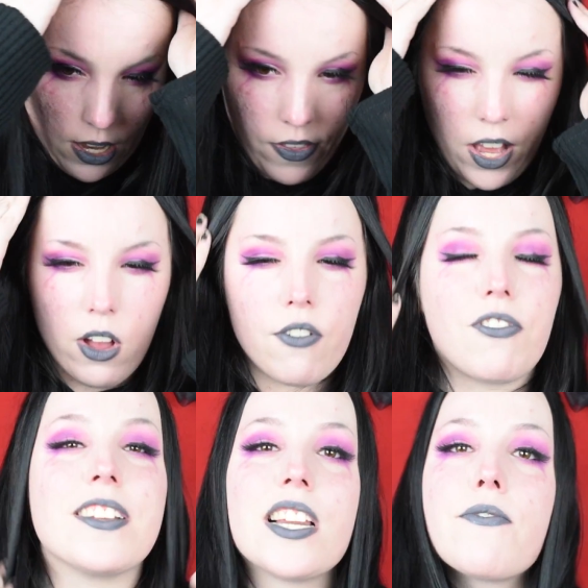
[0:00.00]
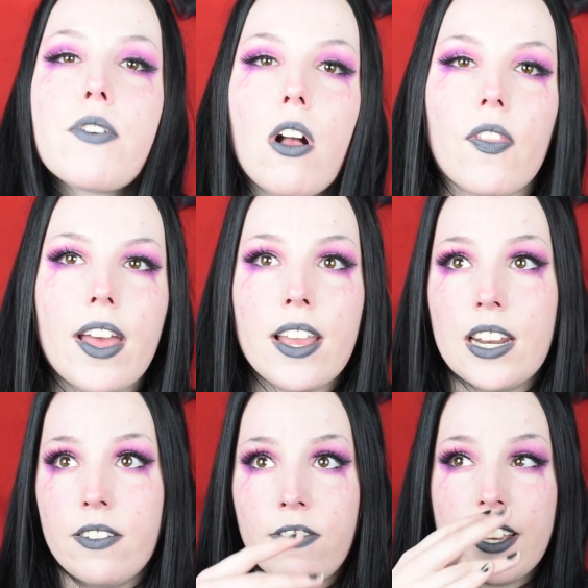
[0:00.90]
I think I got a free delivery on that, and
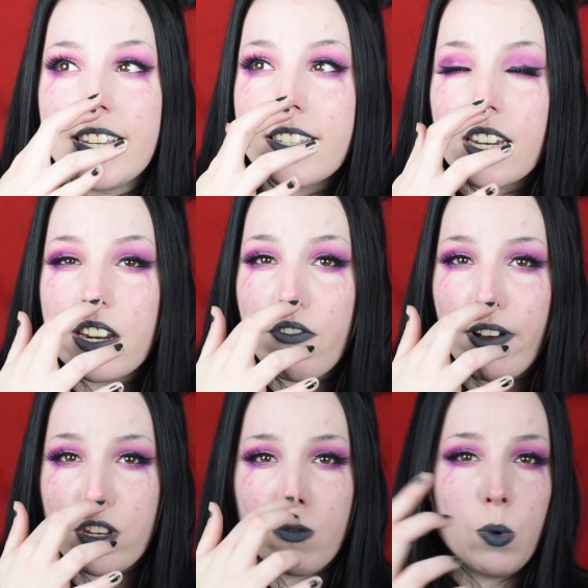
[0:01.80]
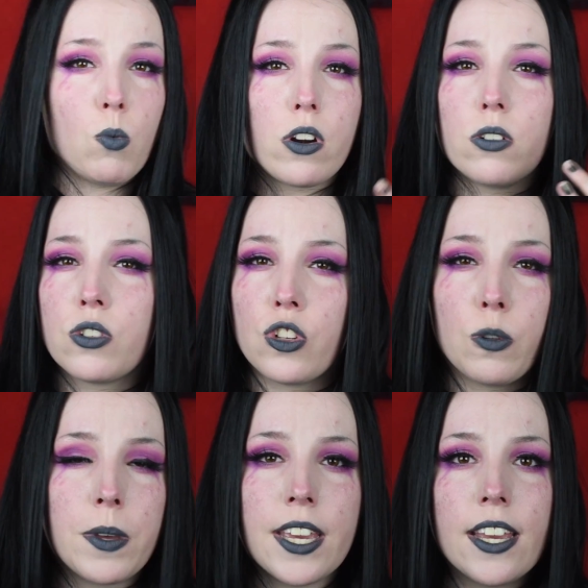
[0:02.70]
if it is delivery, it's only 1 or
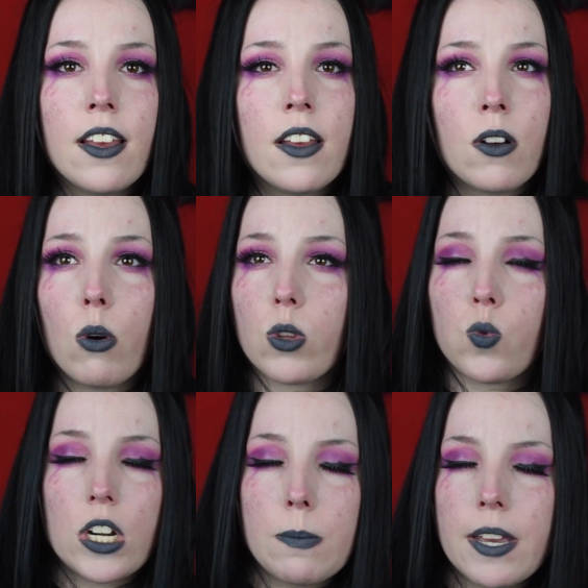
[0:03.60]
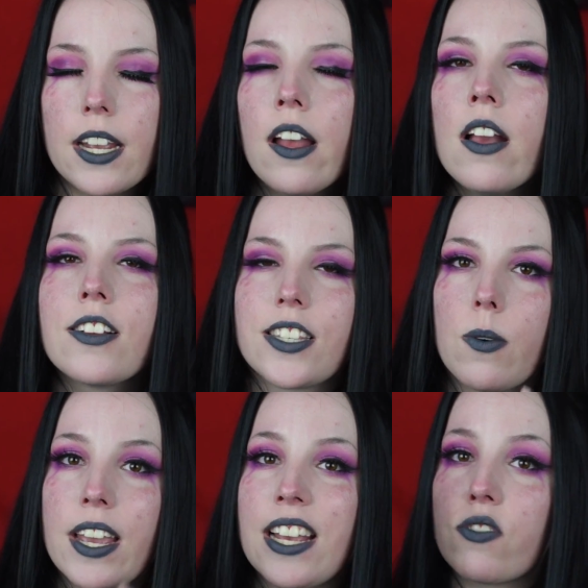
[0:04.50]
2p or 20p, so
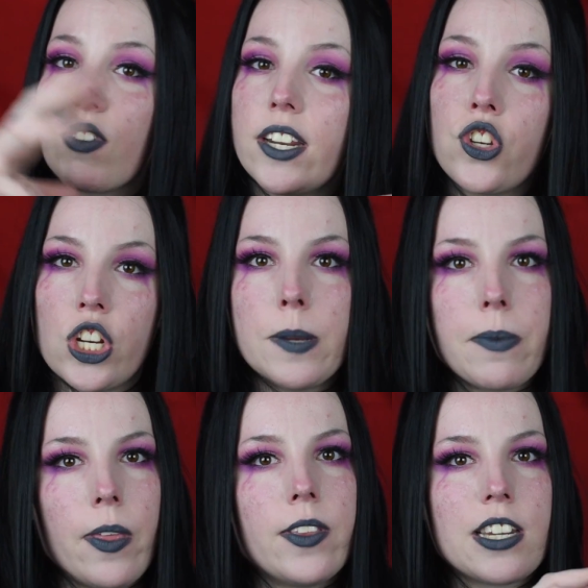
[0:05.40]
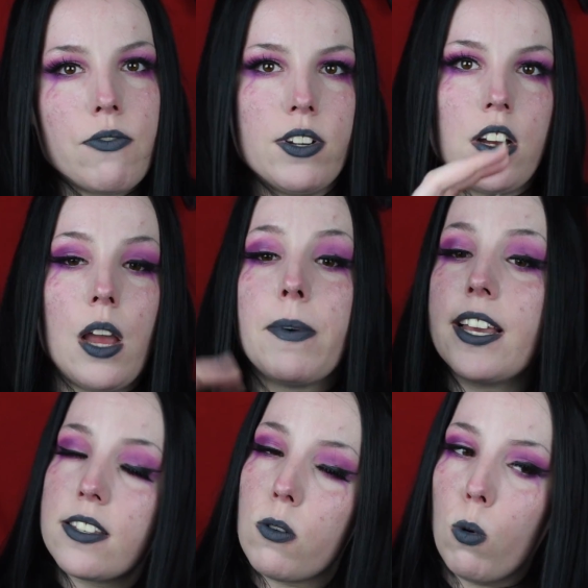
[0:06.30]
it is really cheap, and then the delivery time
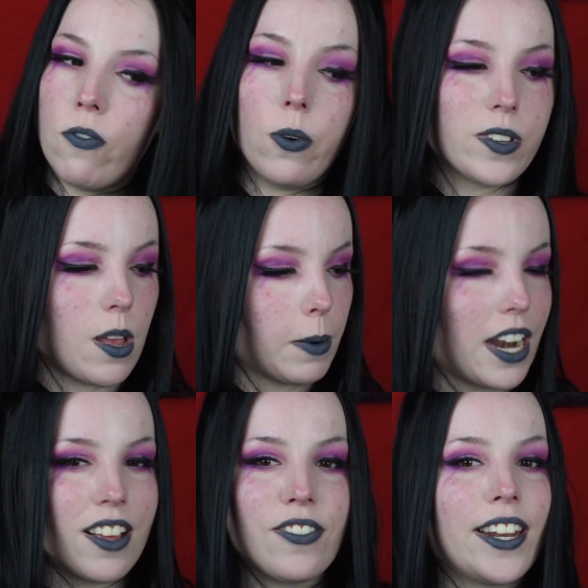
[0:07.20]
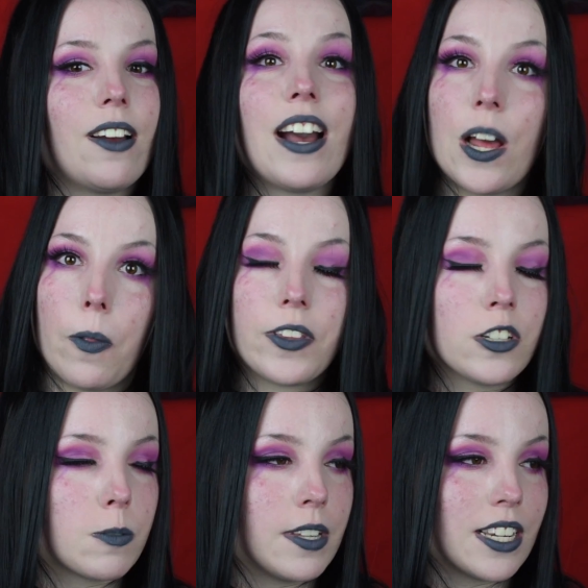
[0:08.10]
isn't awful, so I'm glad I could find out how long it took to be